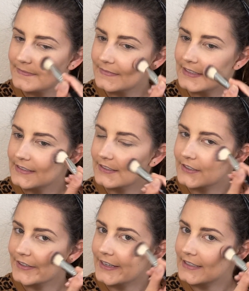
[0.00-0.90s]
these are
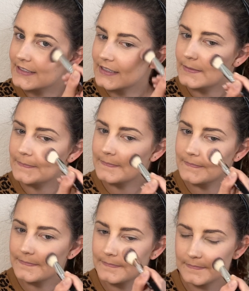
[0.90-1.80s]
crazy.
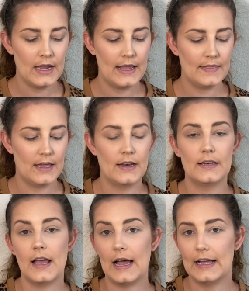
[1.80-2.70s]
And then
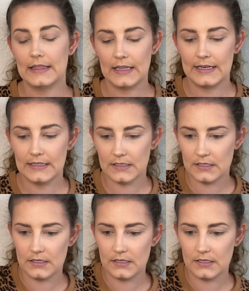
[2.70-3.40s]
highlight